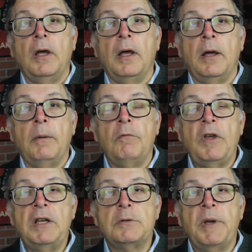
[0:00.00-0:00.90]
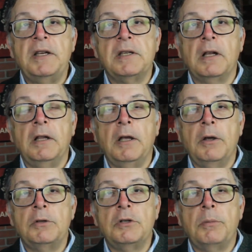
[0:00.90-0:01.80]
Vance basically
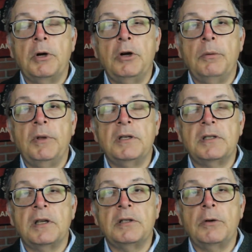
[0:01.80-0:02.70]
goes to Burnham and says,